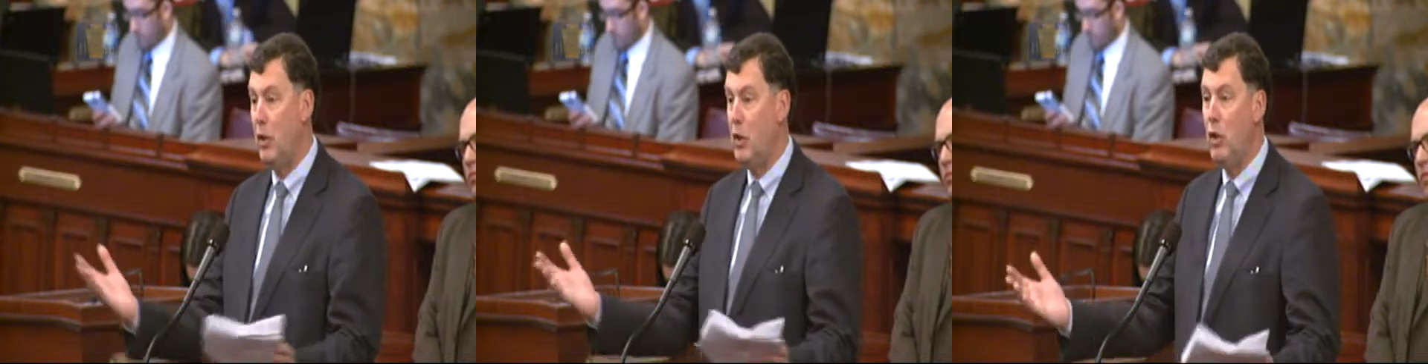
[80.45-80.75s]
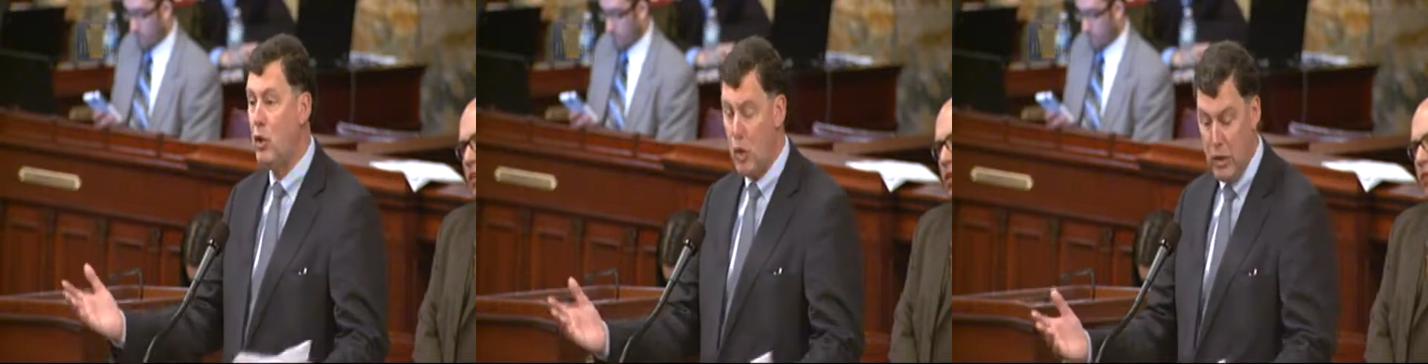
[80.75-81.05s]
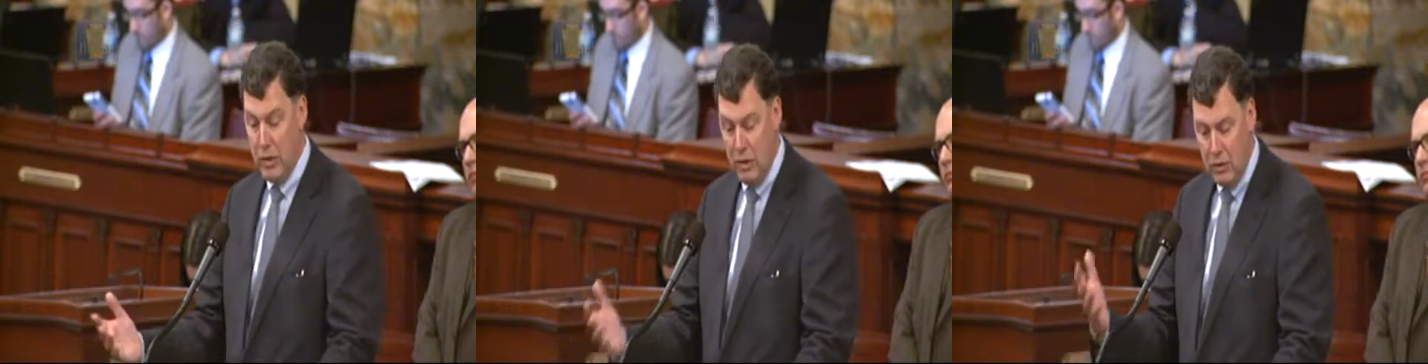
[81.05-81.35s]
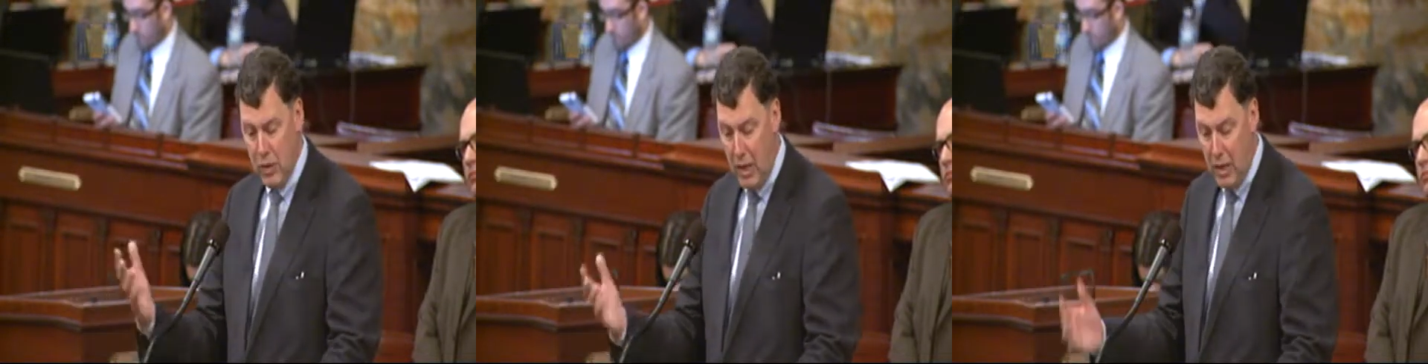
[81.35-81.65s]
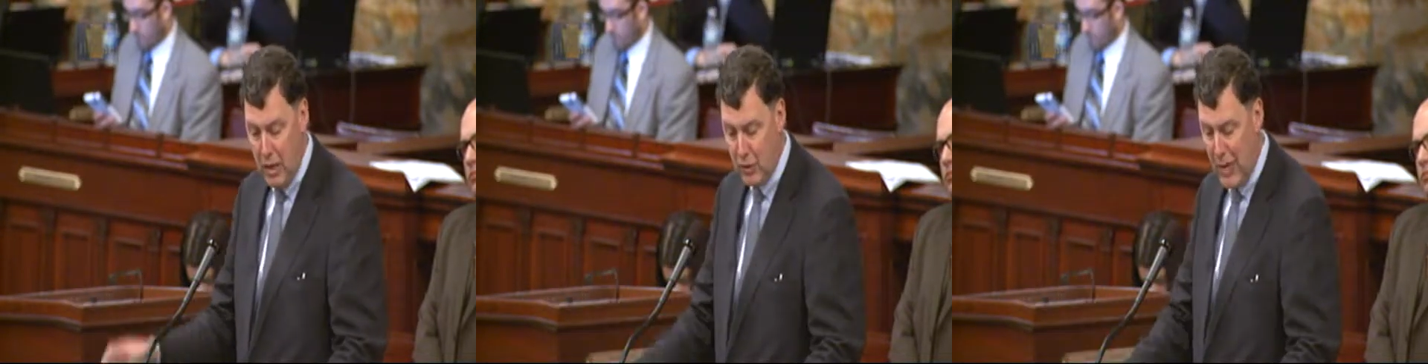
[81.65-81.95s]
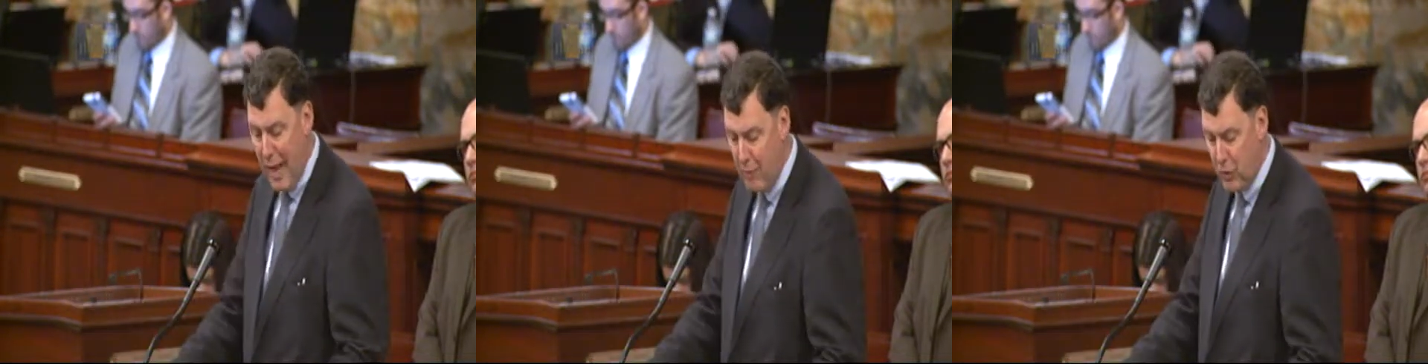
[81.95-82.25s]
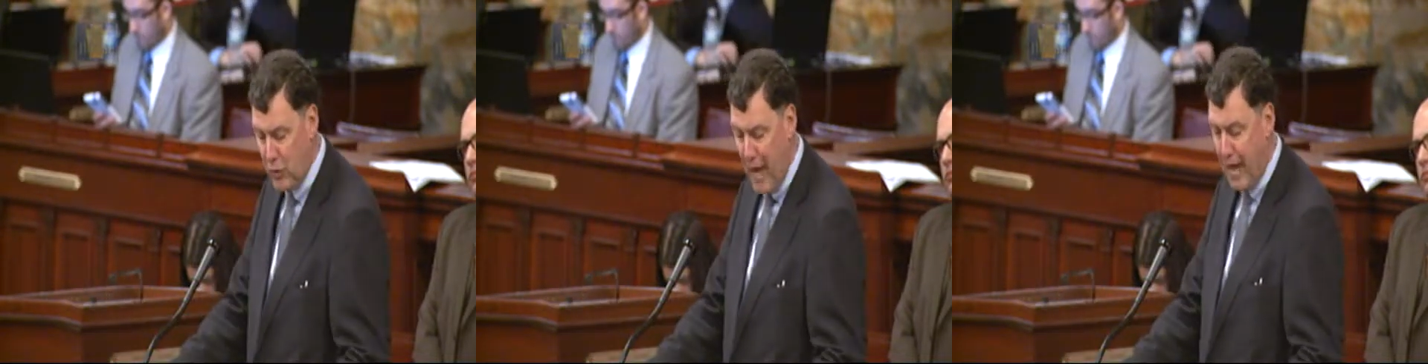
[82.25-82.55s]
you couldn't
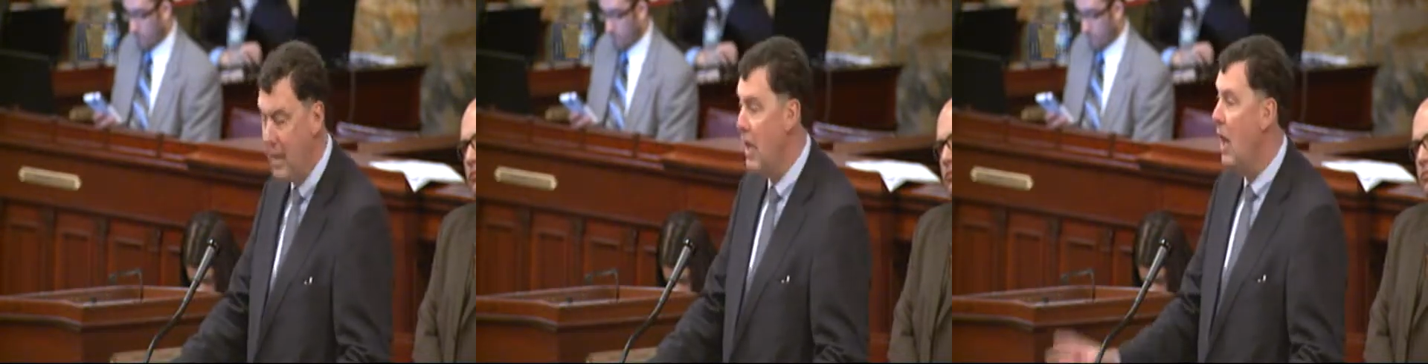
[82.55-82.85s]
establish that.